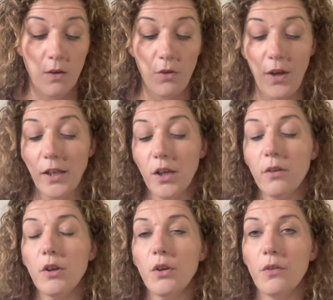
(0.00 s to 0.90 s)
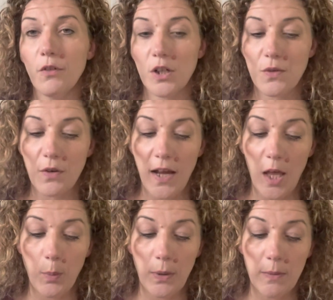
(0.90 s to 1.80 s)
thank you, universe, for
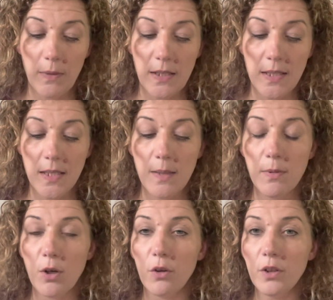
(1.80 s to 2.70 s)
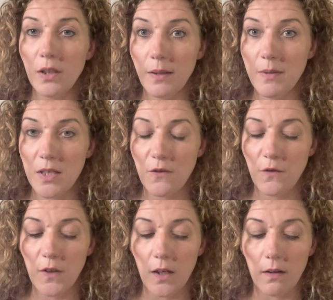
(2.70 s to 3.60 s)
helping me see beyond the limits of
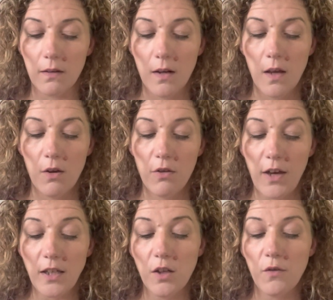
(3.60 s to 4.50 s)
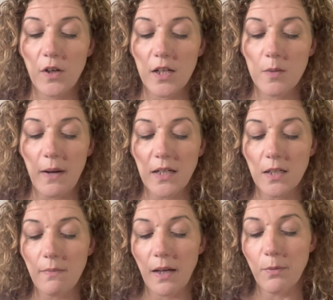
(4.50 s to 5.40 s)
fear. Thank you for
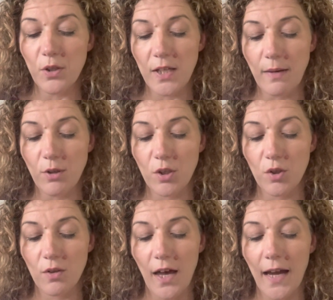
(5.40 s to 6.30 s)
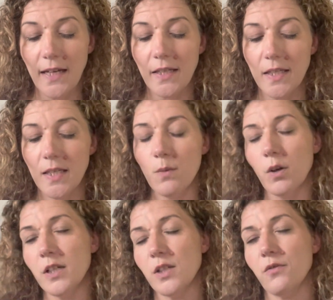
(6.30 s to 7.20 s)
expanding my perception so that I can see
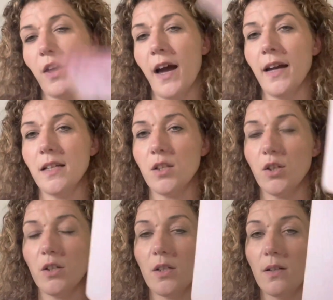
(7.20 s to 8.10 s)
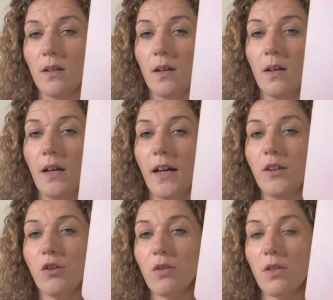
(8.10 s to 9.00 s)
what is of the highest good.
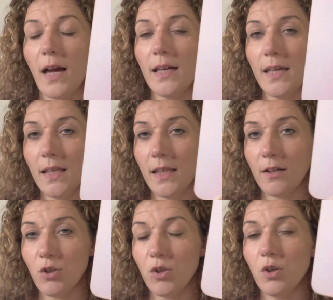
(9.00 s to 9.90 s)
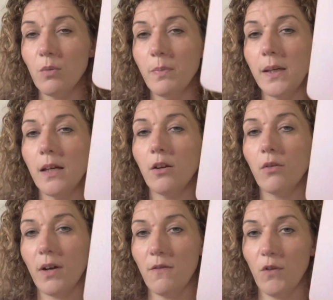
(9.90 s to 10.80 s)
And you're thanking there, so you're being
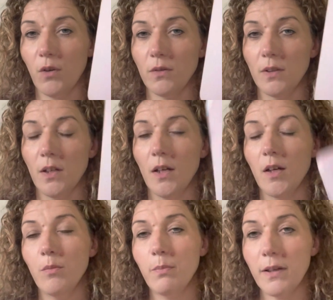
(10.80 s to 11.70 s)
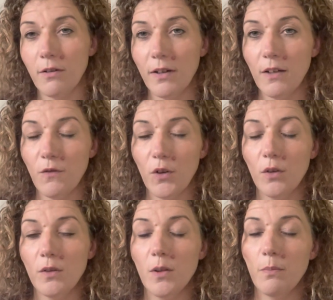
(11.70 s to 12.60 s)
grateful. Be
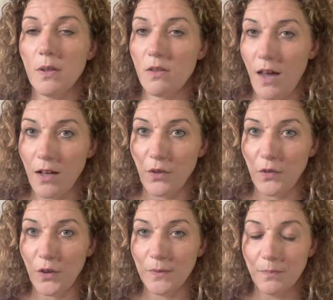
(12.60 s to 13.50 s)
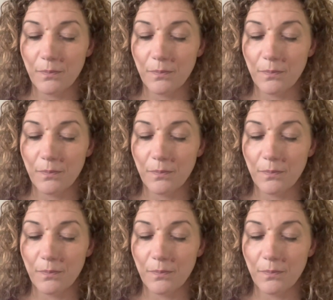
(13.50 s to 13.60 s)
grateful, be thankful.